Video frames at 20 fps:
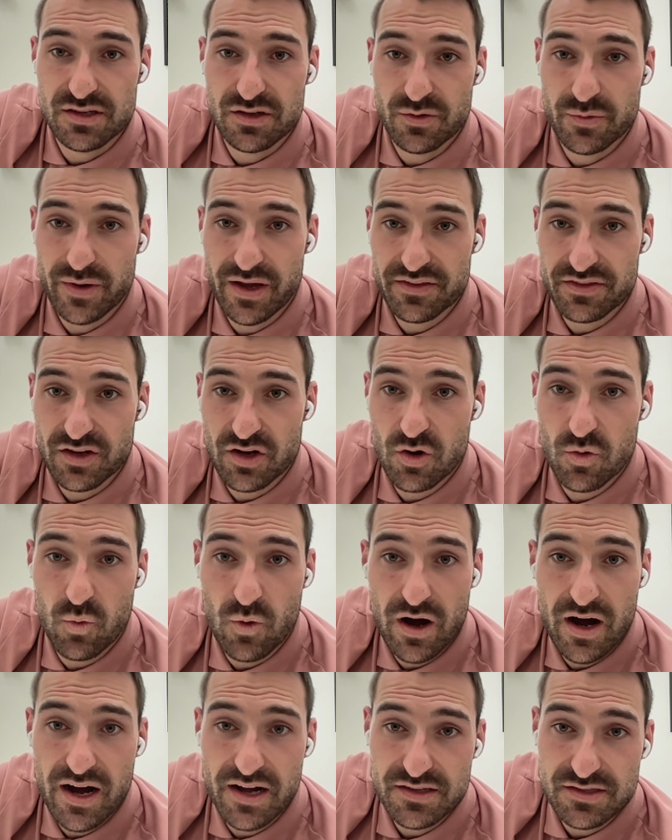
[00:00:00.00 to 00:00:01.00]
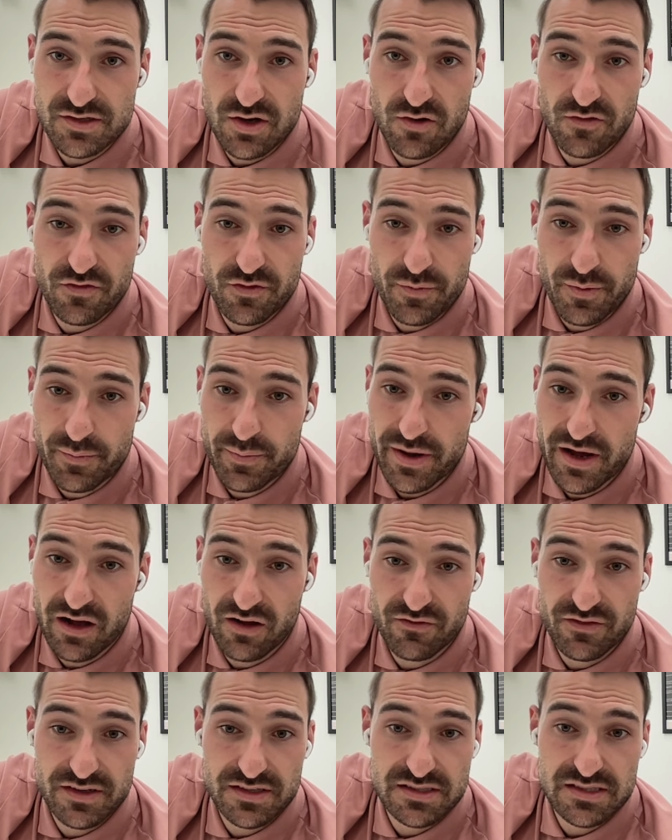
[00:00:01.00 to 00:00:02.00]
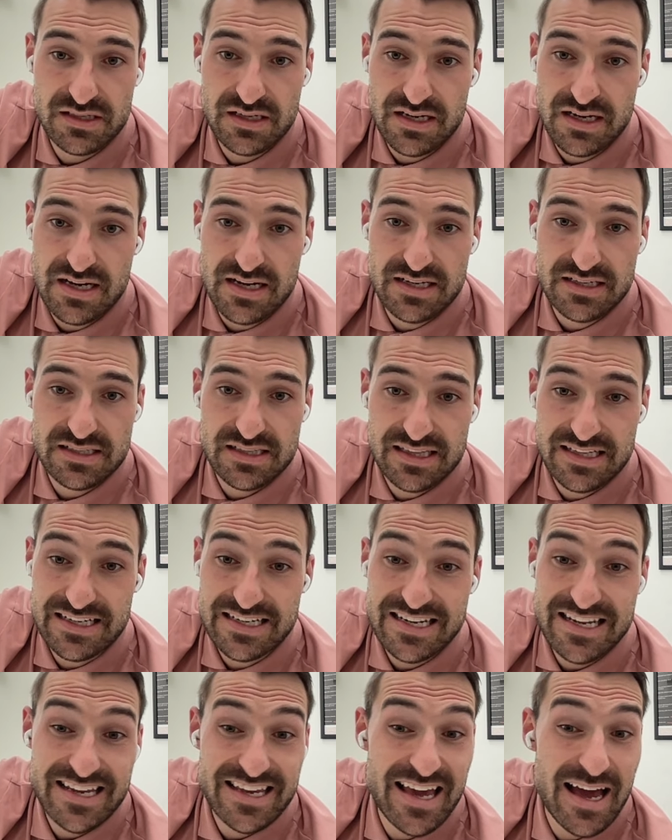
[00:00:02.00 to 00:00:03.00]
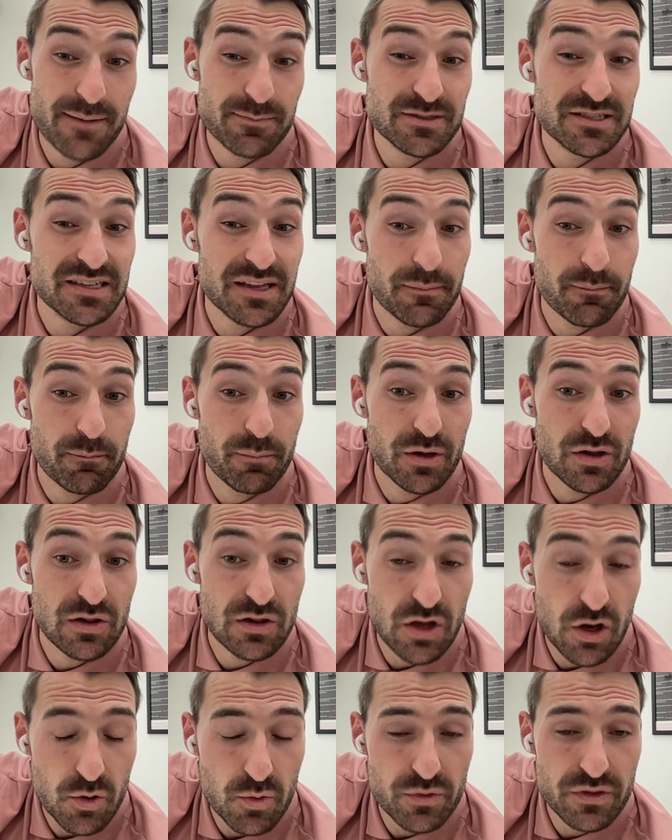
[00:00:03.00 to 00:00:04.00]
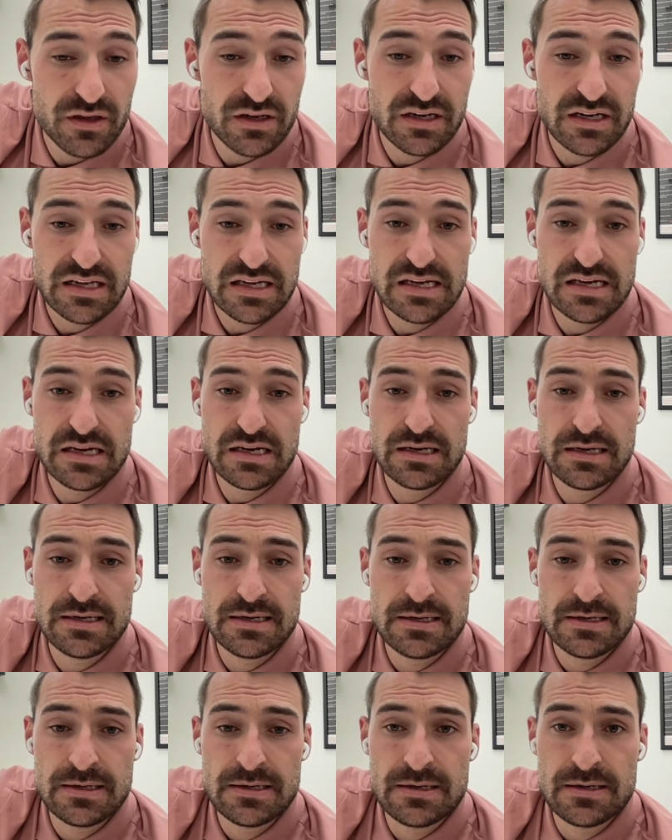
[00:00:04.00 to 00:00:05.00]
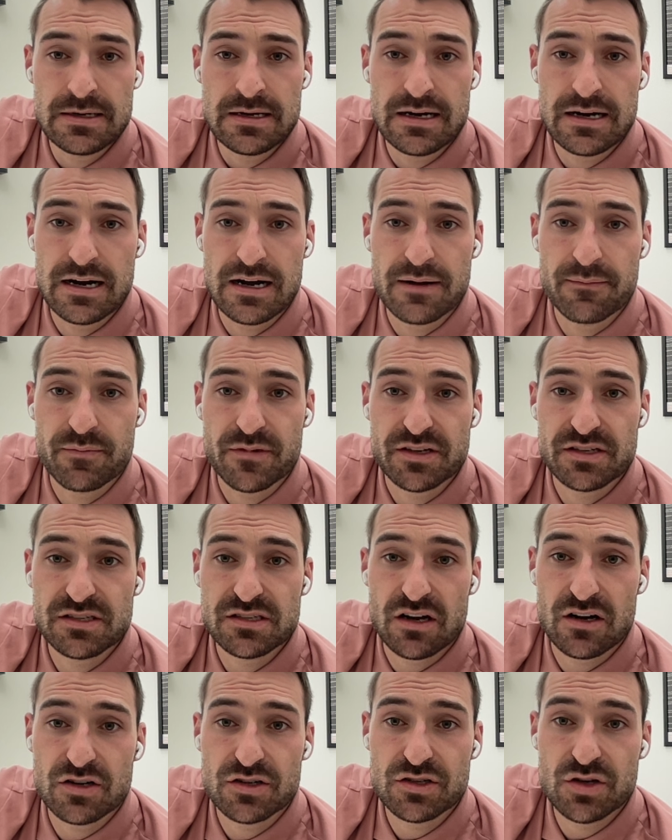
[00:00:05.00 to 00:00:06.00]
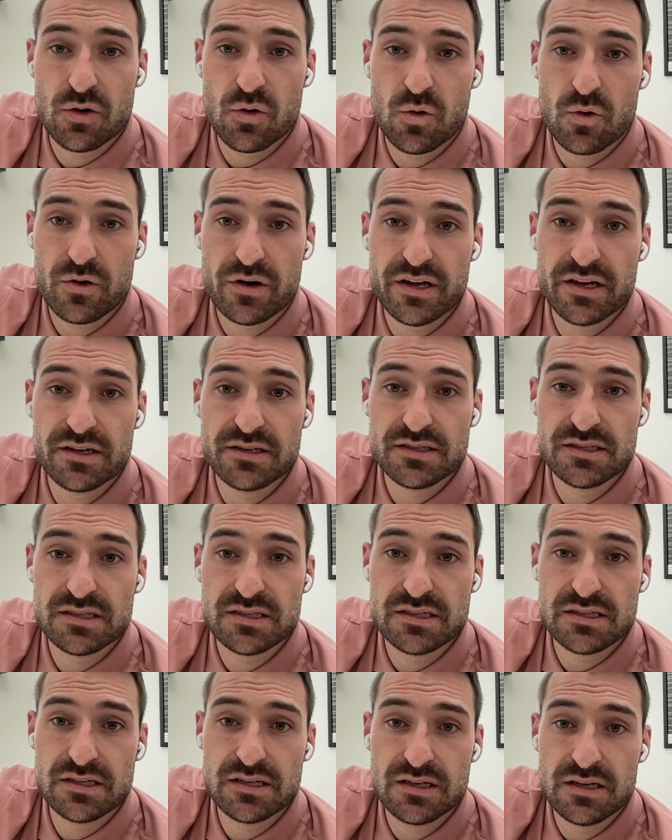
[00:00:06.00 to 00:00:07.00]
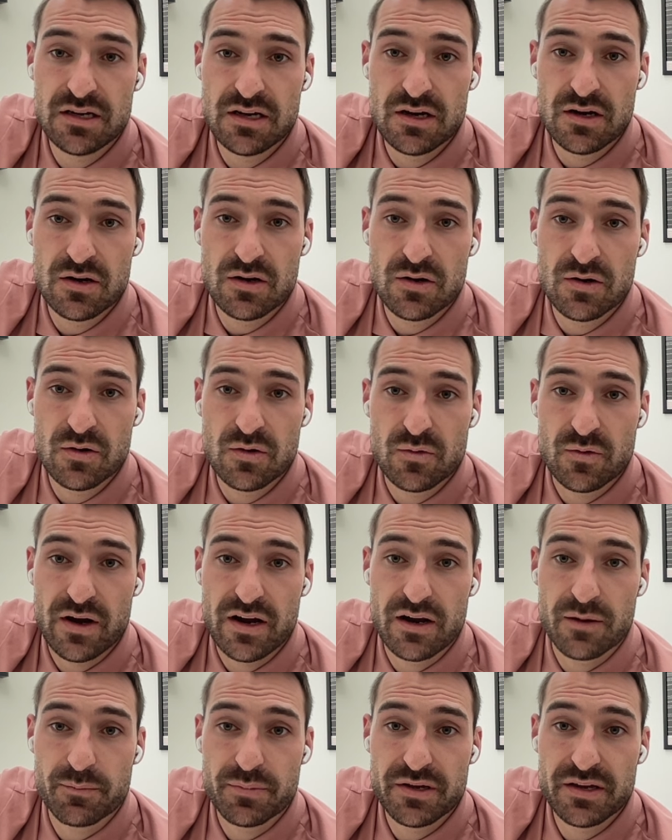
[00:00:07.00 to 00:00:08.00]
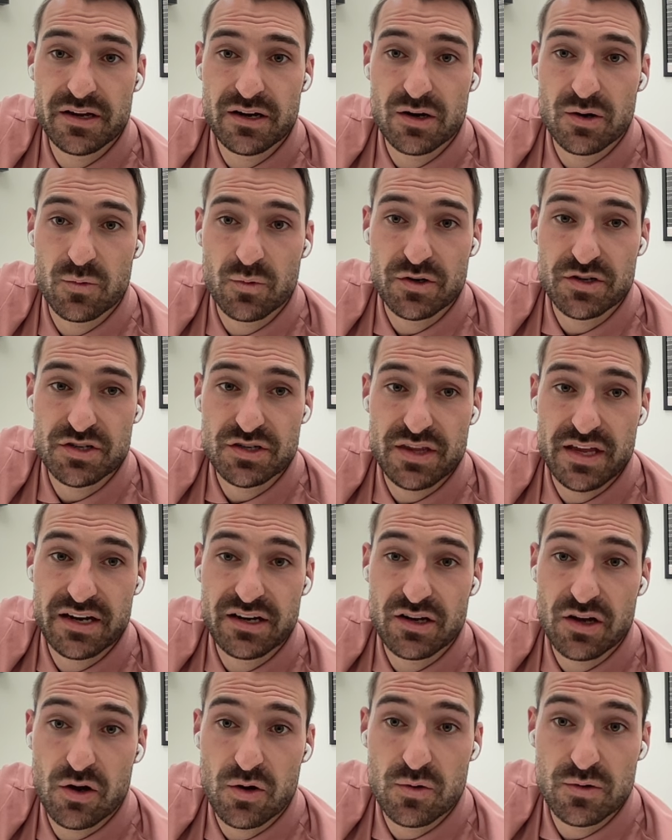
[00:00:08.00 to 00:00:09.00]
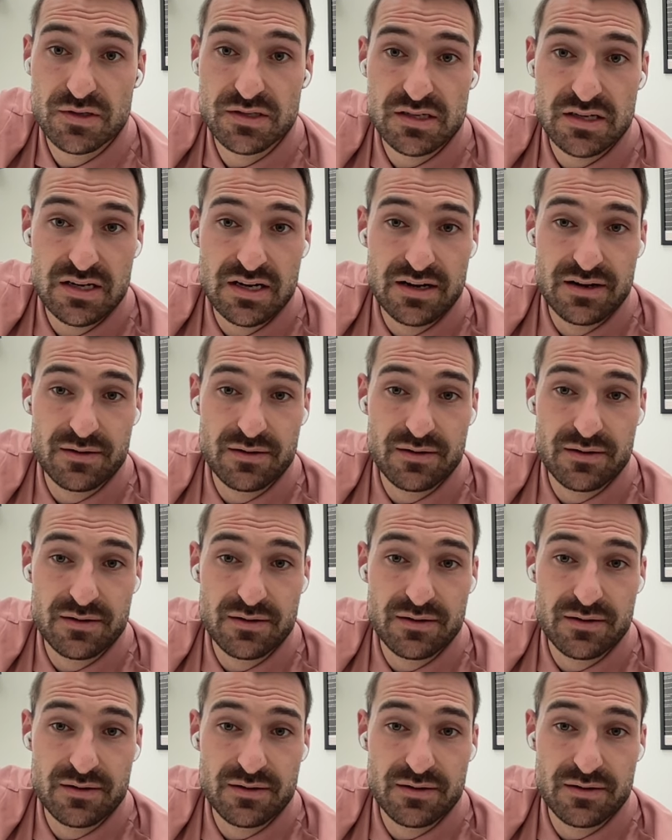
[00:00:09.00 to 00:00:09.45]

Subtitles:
So we got the quads go from the pelvis to the kneecap to the below the knee. The sartorius right up here, which then goes